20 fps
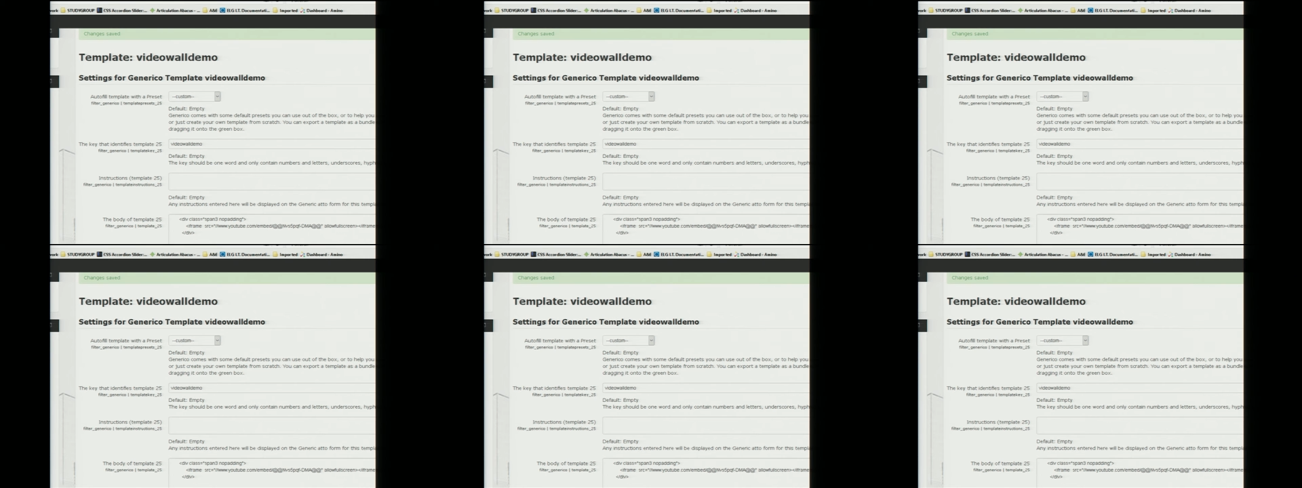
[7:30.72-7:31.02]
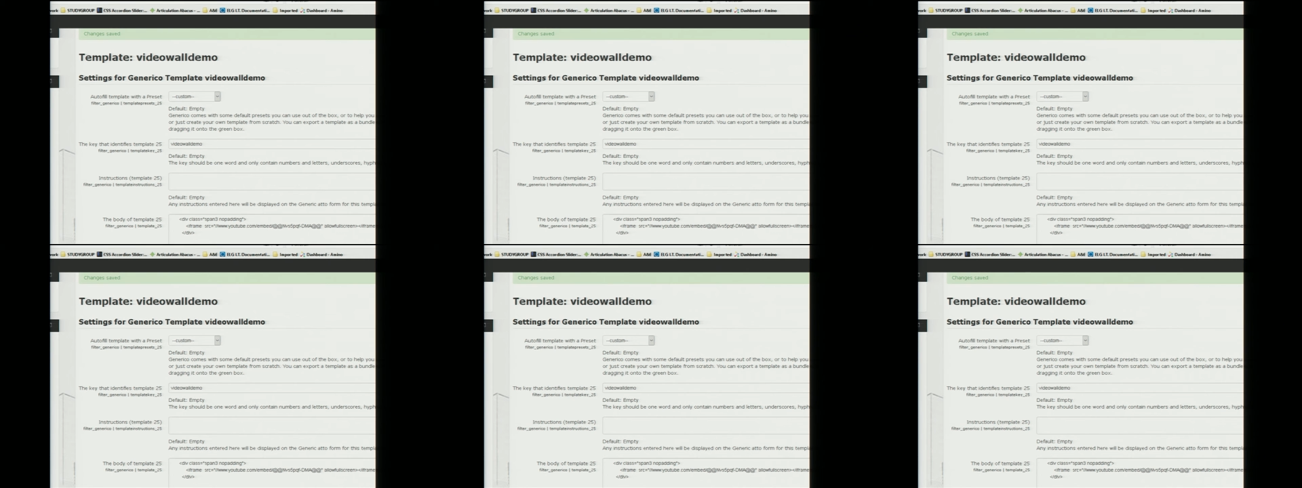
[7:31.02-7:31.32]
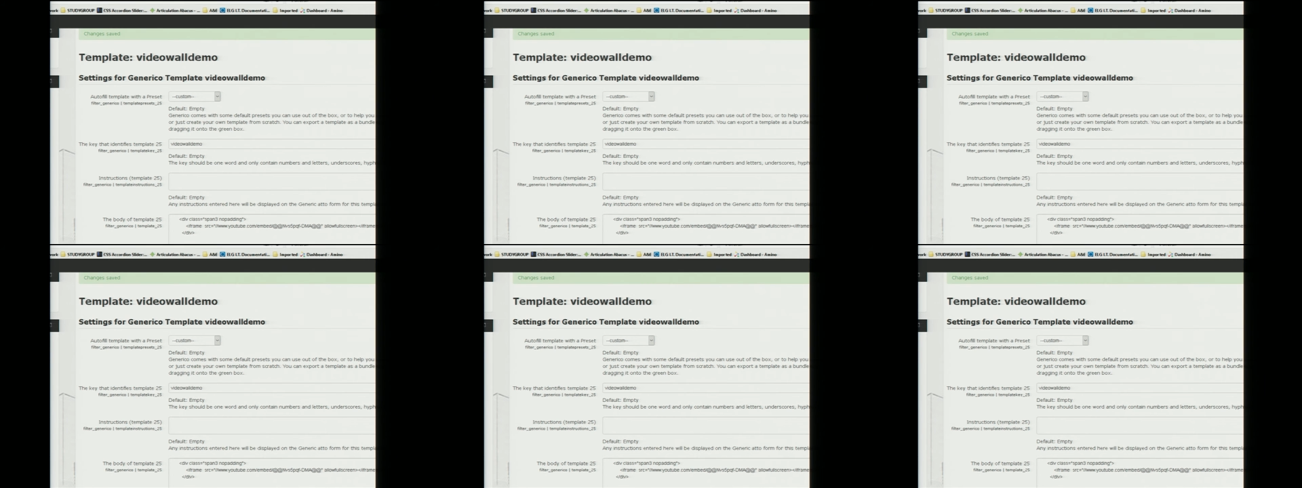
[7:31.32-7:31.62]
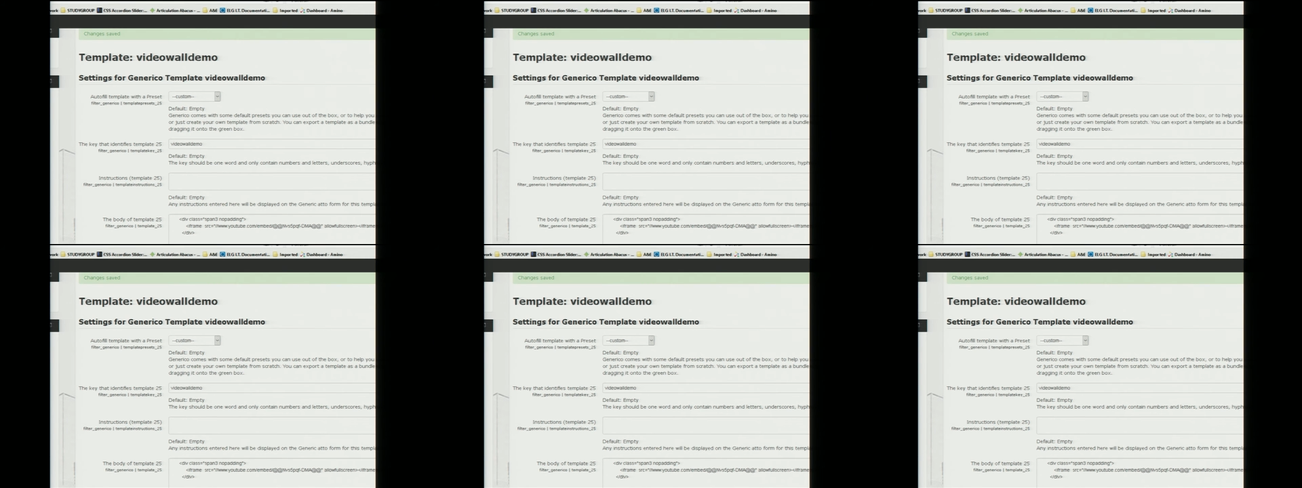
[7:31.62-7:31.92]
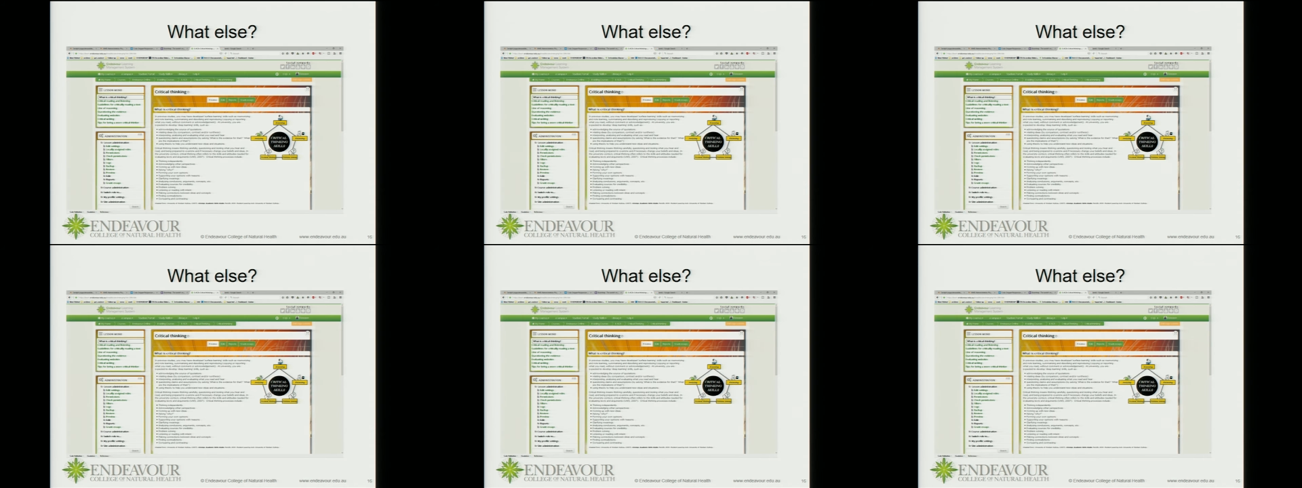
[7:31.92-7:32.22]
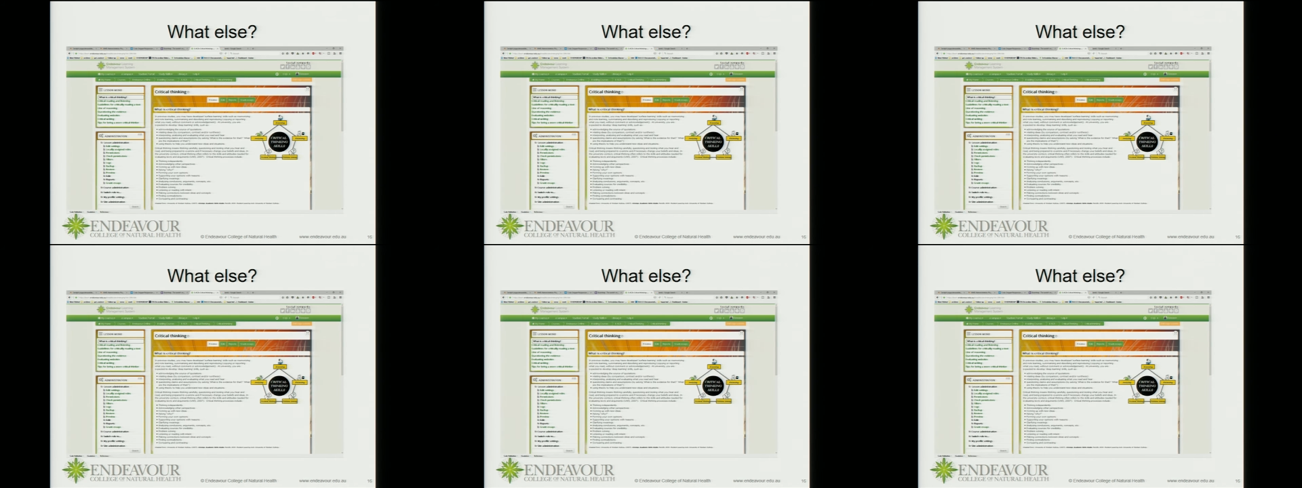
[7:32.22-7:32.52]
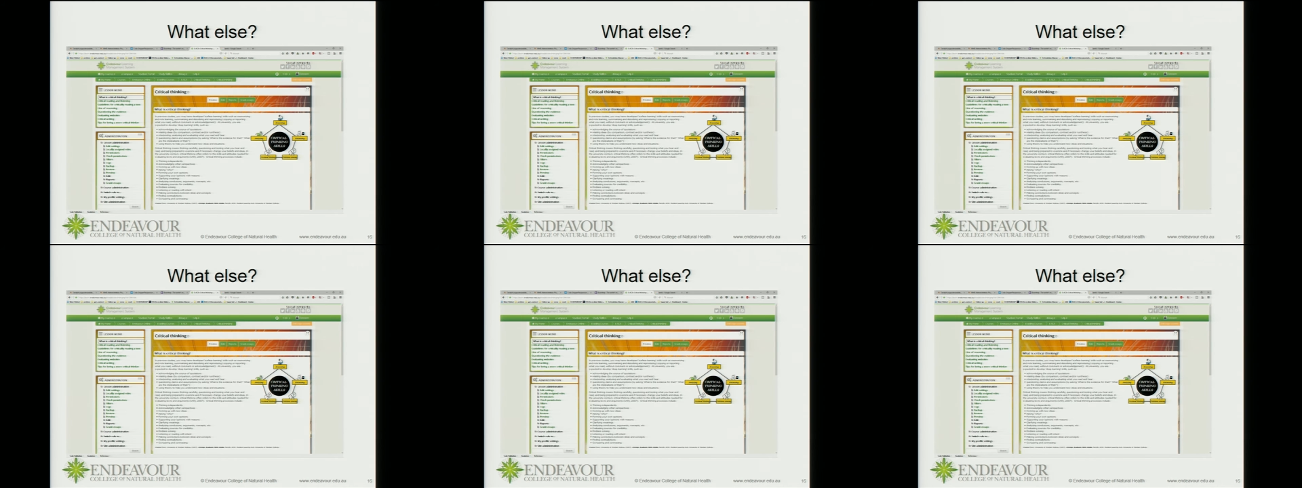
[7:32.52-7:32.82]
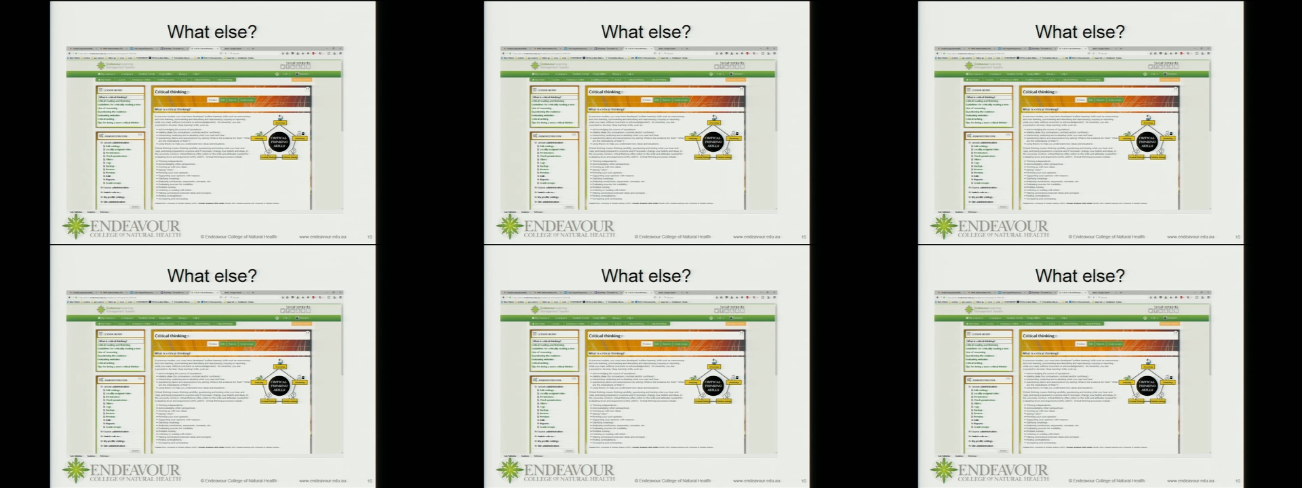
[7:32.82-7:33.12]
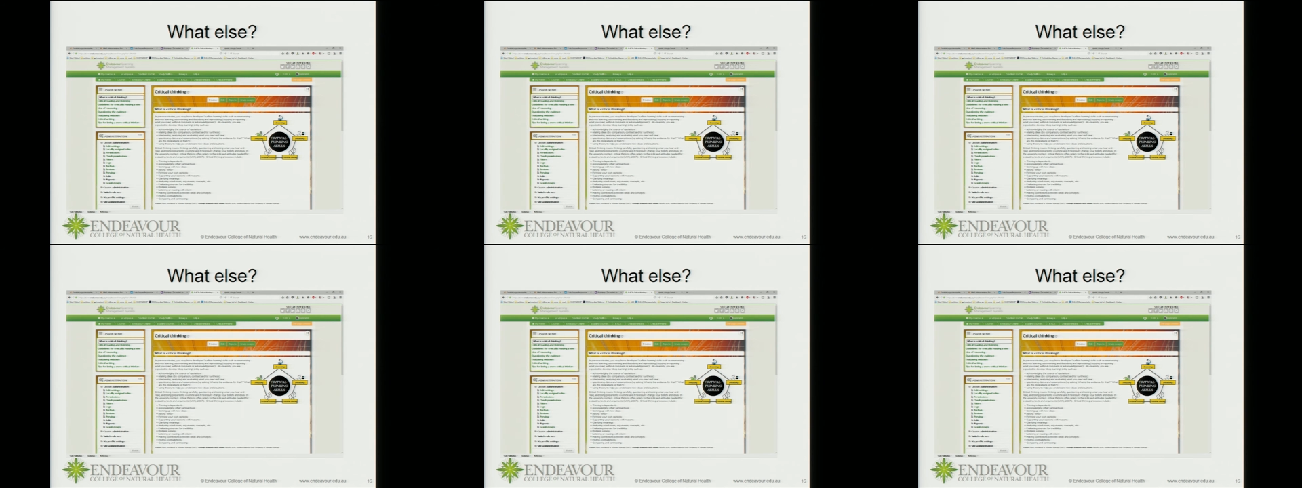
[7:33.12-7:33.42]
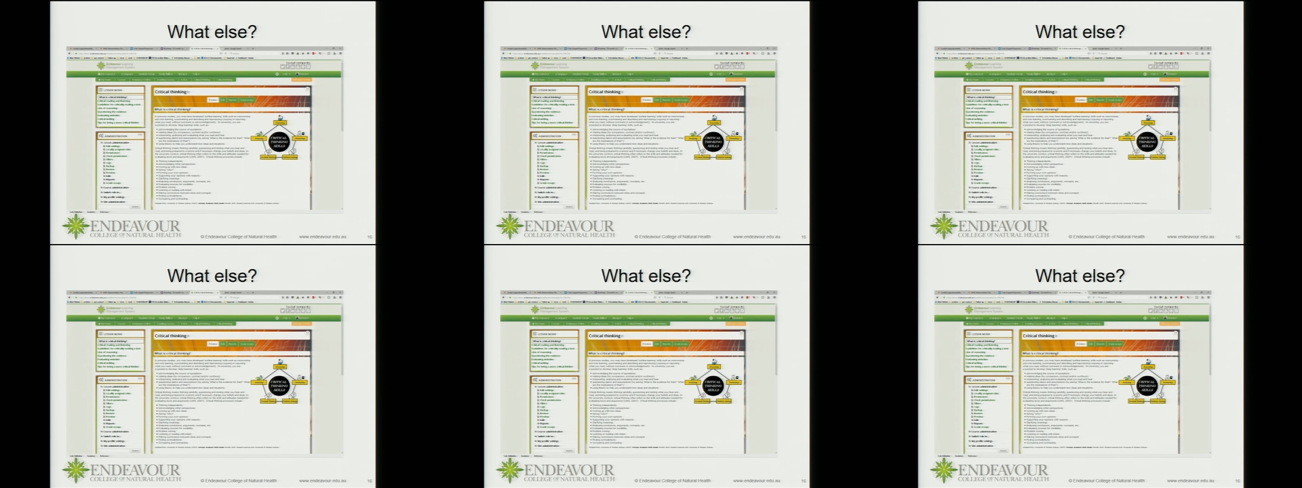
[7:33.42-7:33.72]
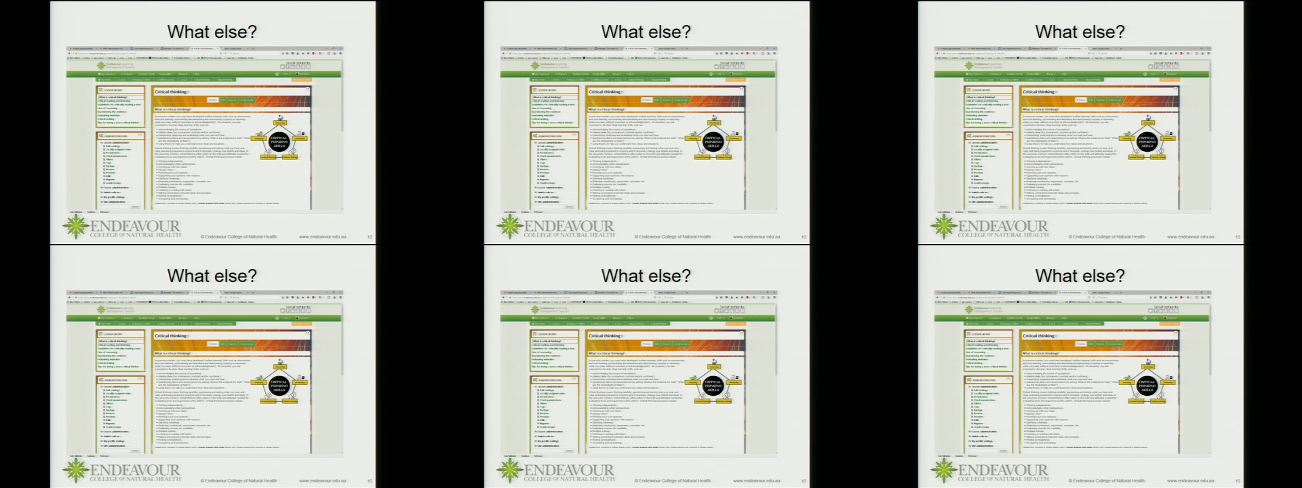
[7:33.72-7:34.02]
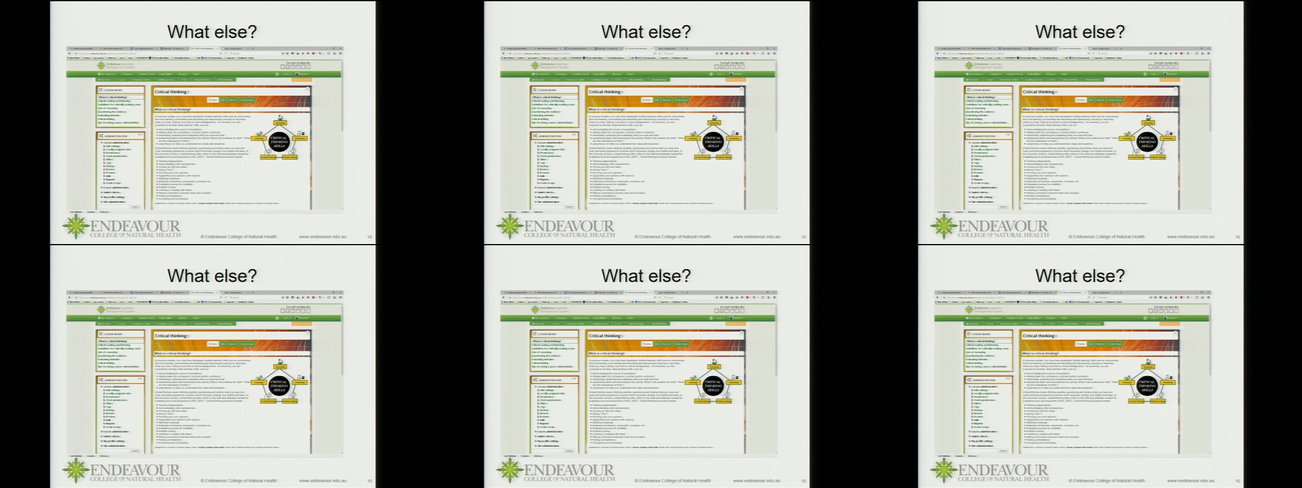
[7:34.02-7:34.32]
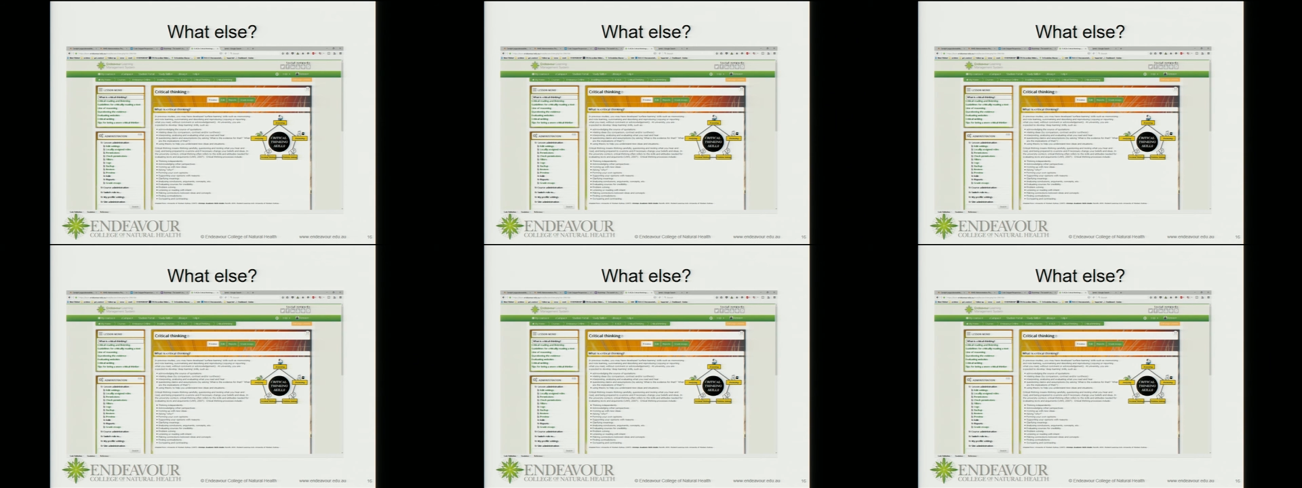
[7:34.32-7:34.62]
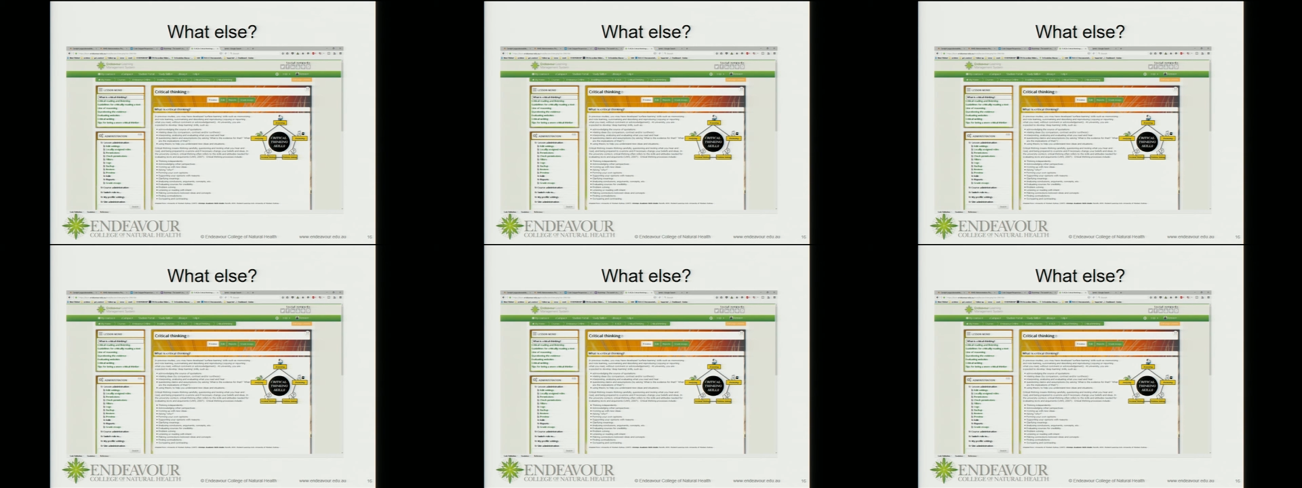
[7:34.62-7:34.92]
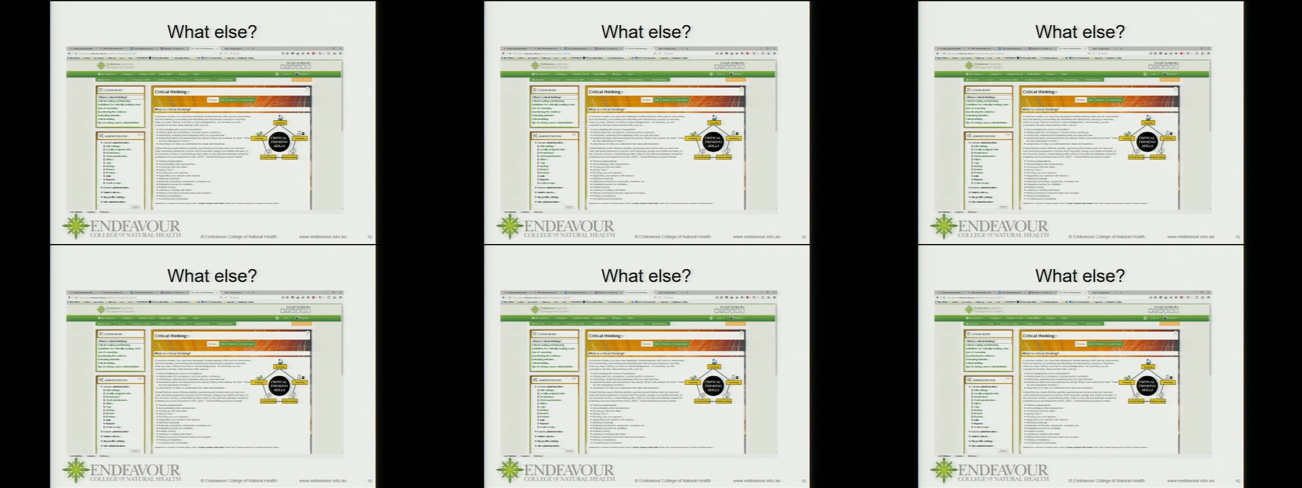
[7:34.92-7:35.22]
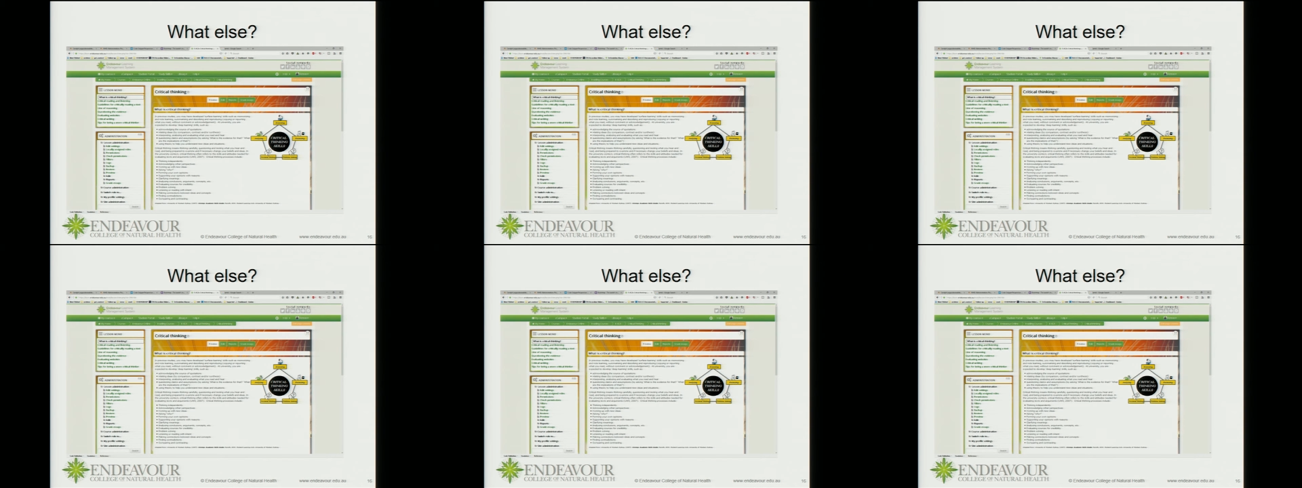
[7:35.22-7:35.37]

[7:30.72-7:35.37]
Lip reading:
Nobody's mouth can be seen.